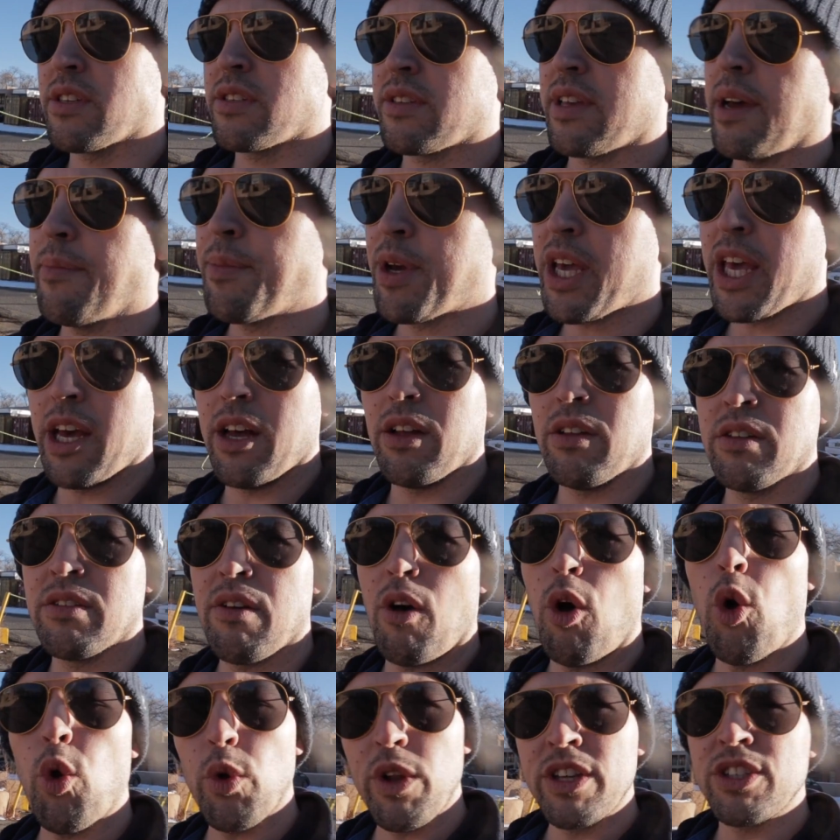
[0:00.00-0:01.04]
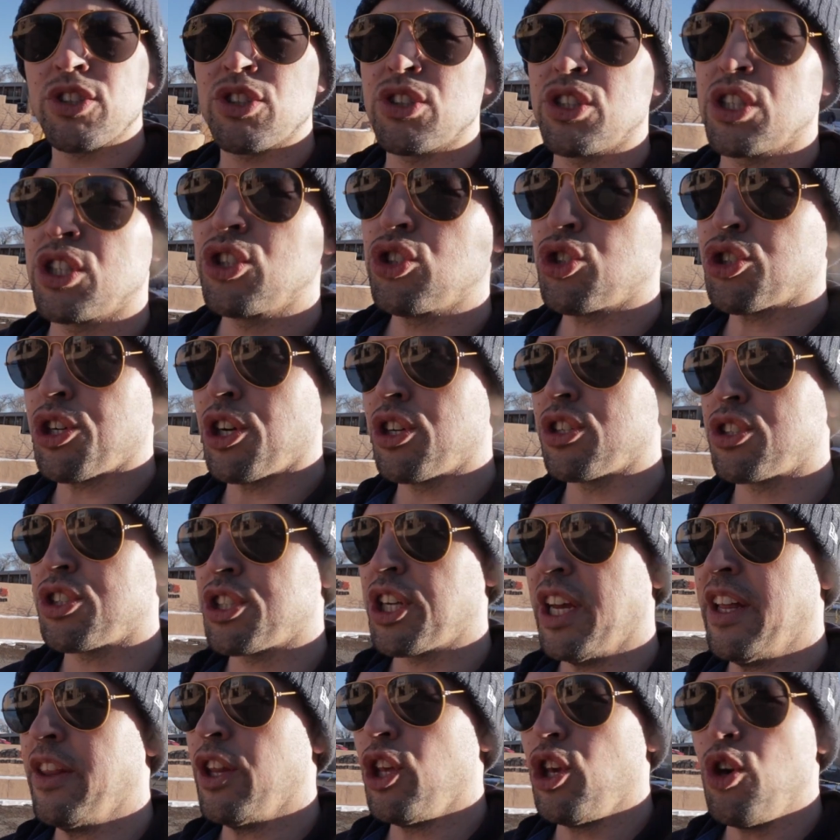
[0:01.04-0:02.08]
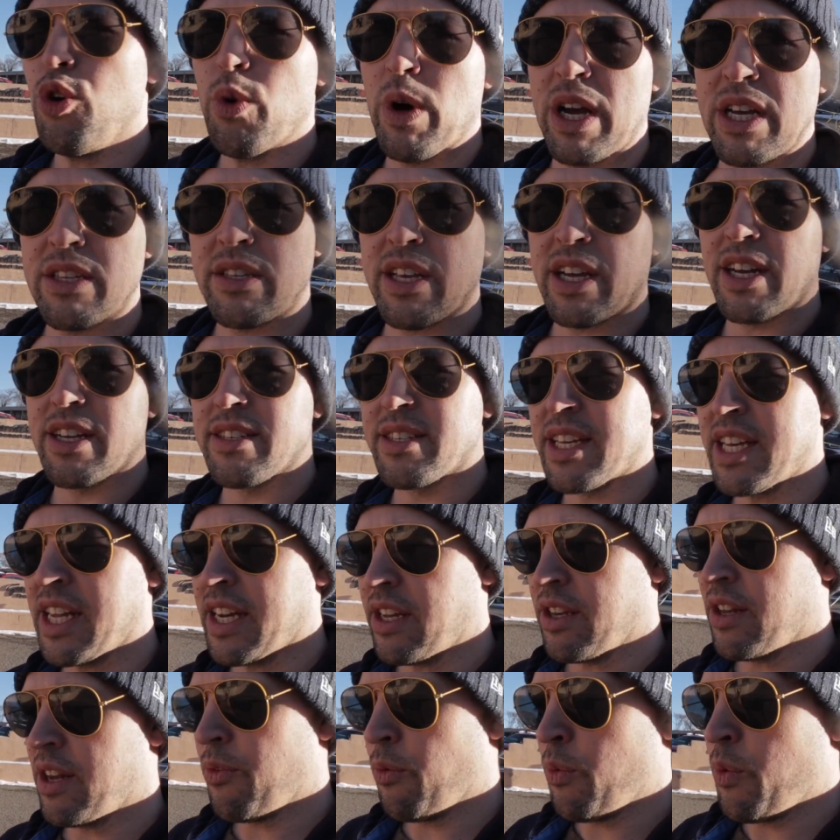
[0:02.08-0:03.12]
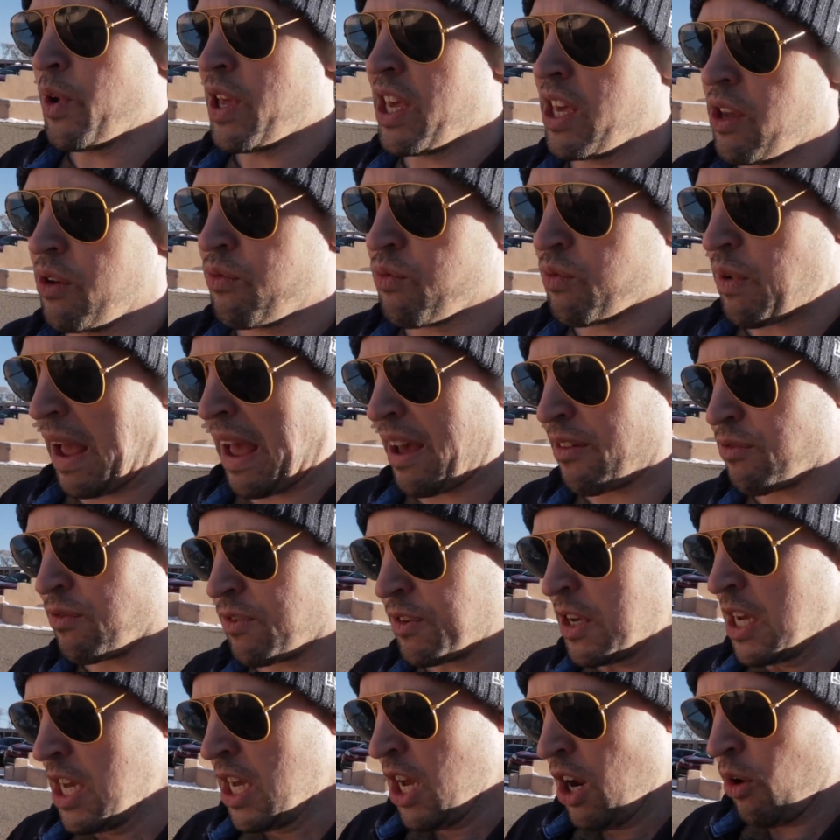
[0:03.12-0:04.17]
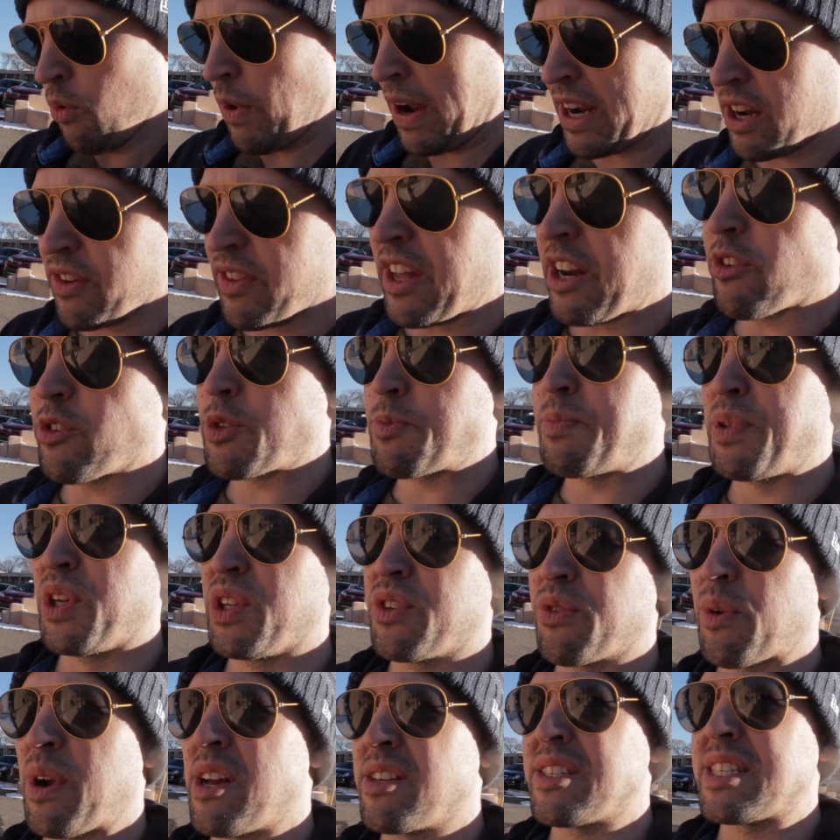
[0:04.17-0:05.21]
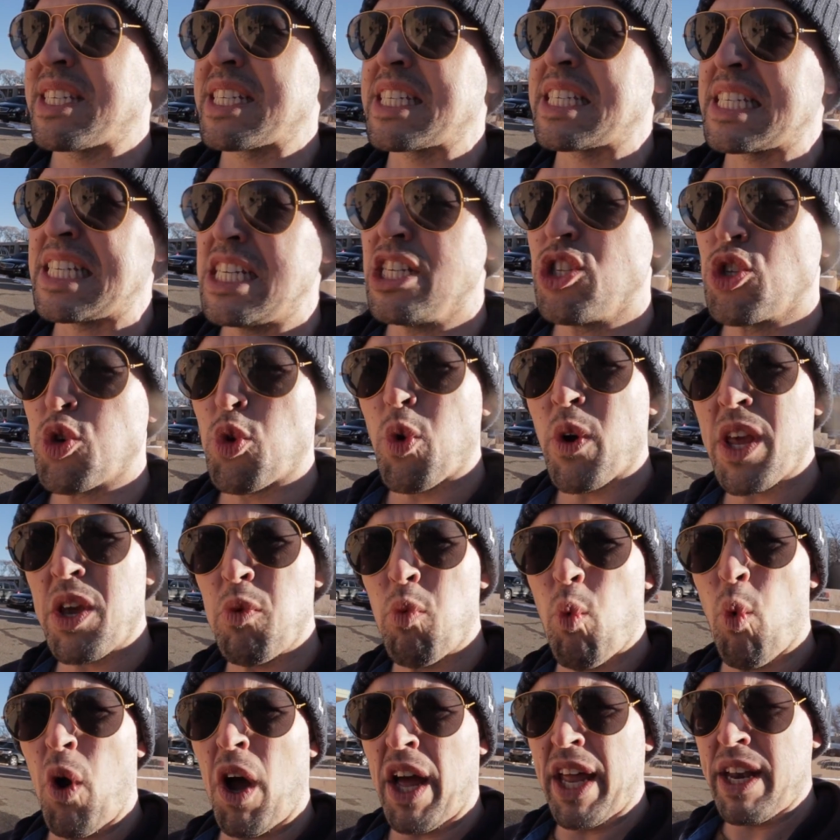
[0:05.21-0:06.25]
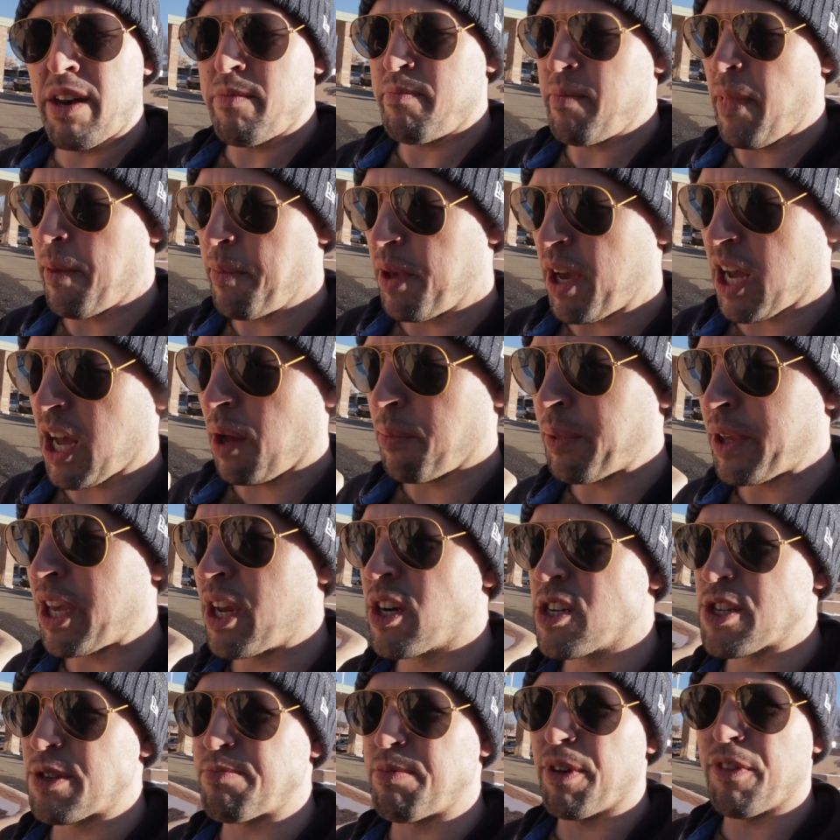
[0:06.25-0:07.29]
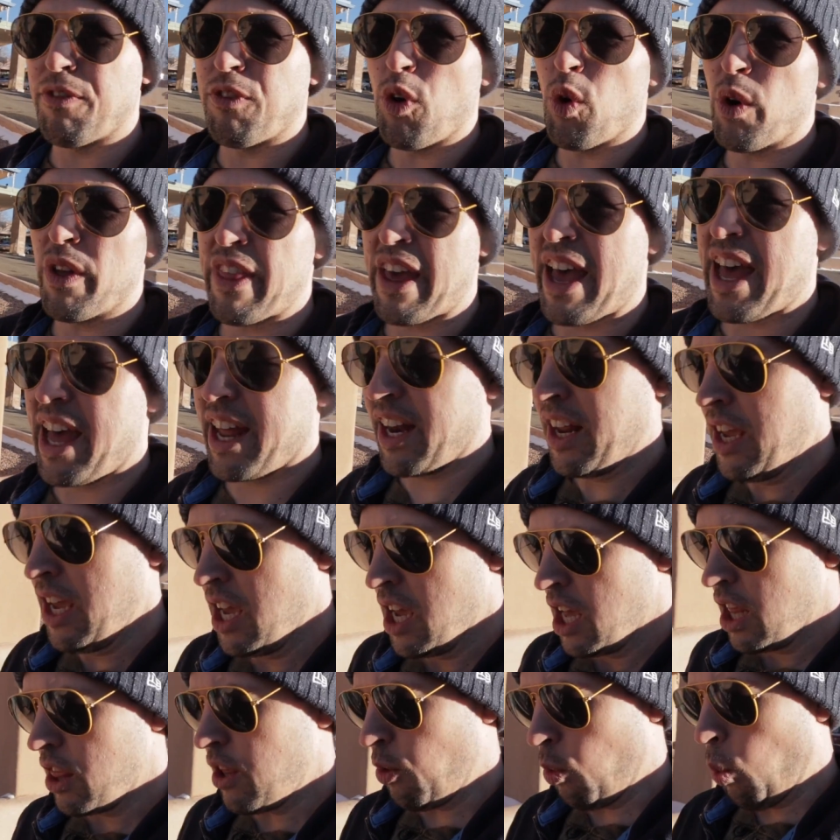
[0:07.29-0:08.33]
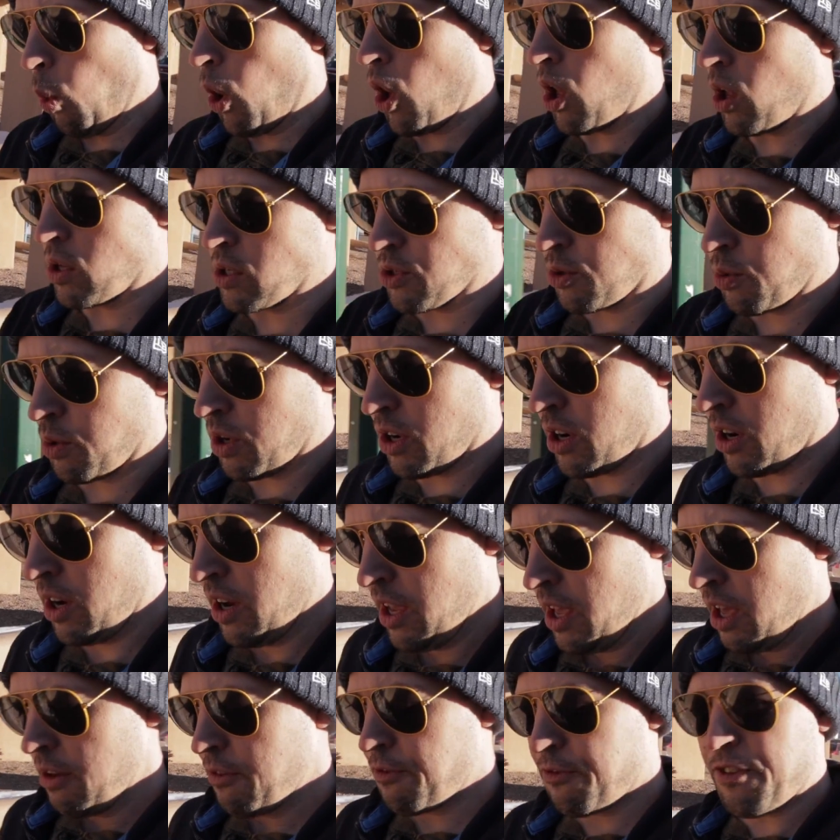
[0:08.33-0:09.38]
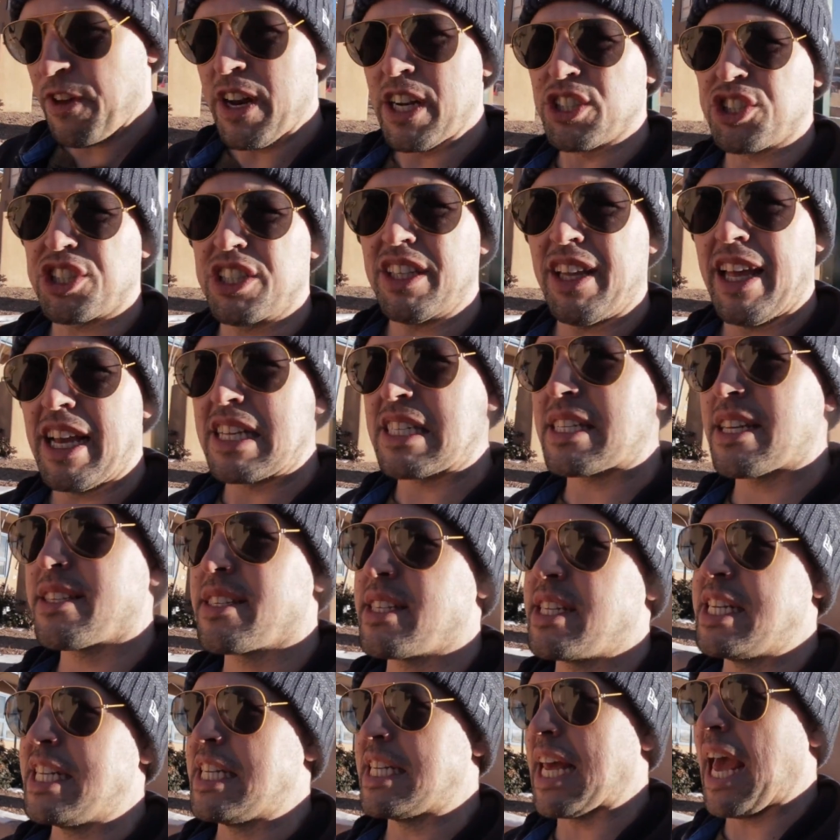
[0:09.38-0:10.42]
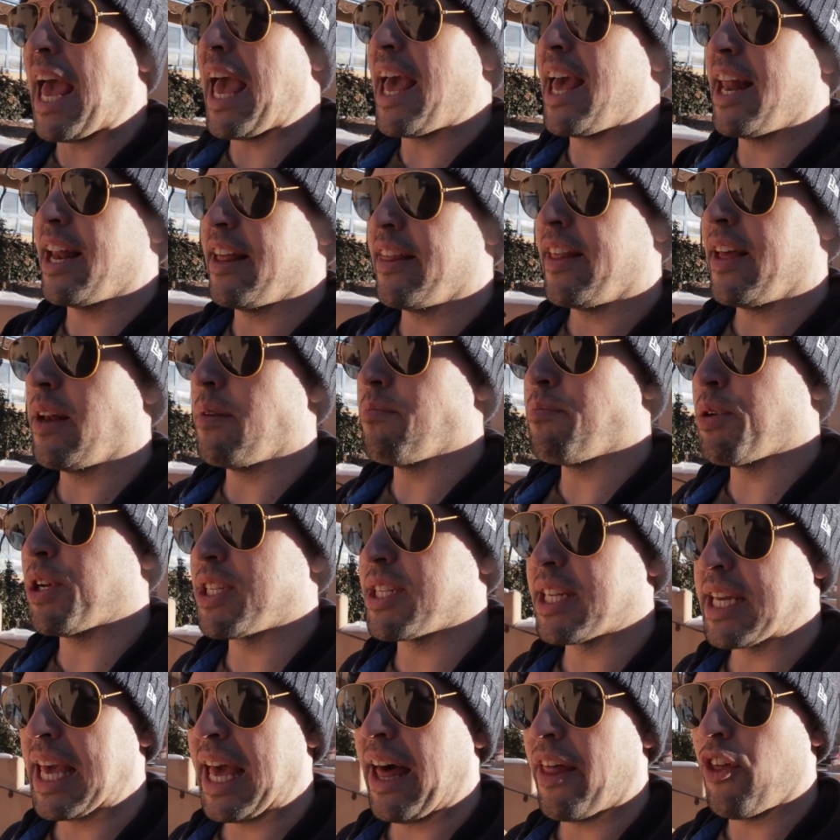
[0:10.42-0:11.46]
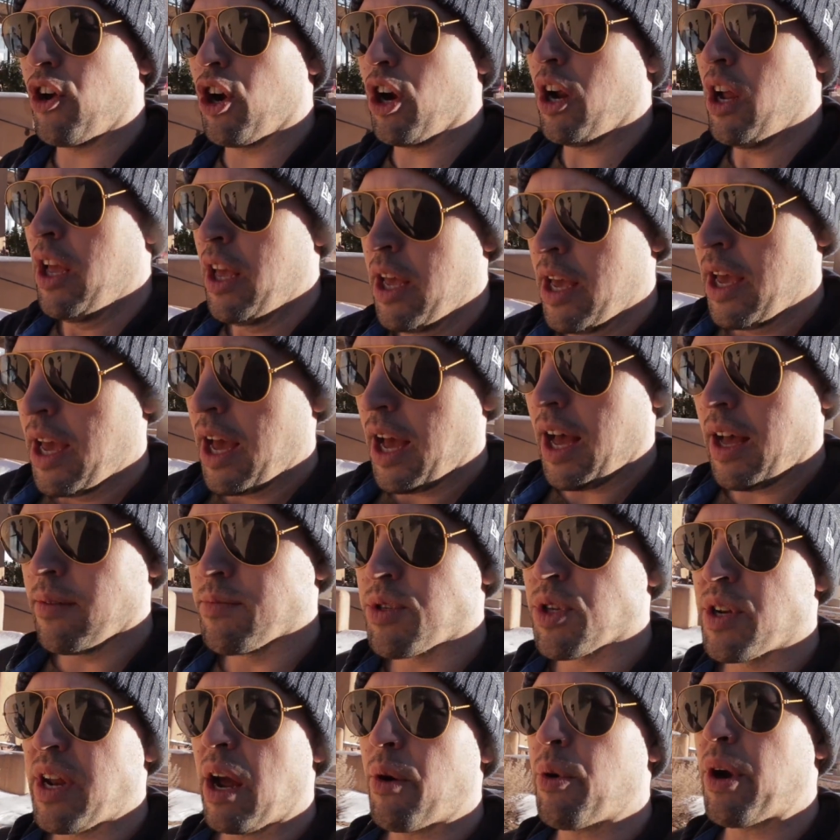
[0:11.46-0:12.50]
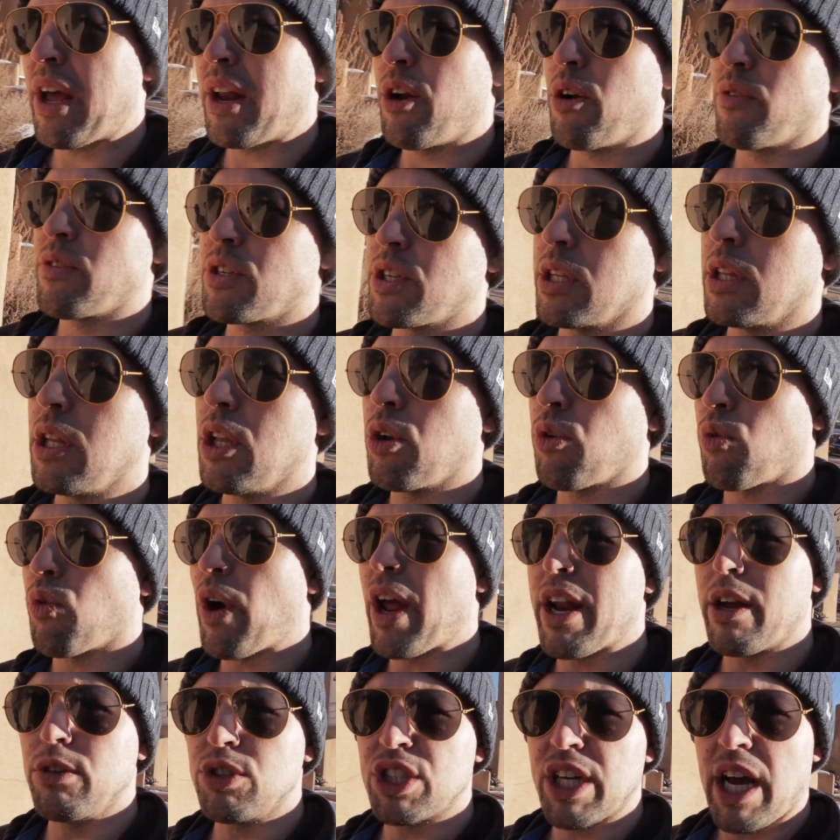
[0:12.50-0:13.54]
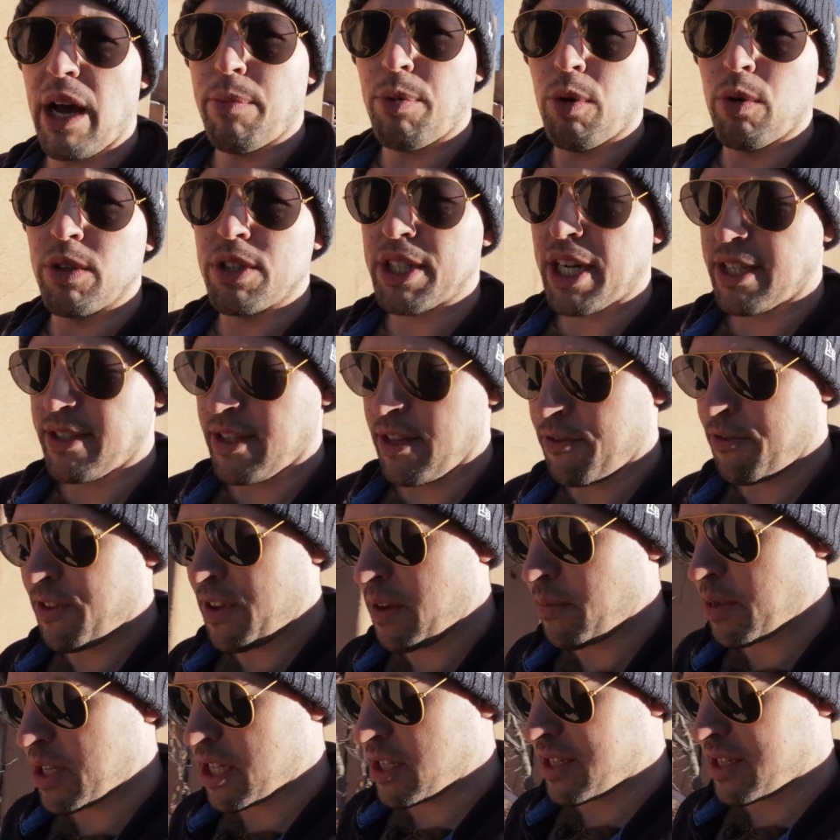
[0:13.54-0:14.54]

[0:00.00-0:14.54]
San Miguel, the oldest church in the U.S. Like I said, we have record that it was built around 1621, maybe a couple years before that. The walls were finished in like 1610 and then put together. So now we're heading over to Loretto Chapel, which has the famous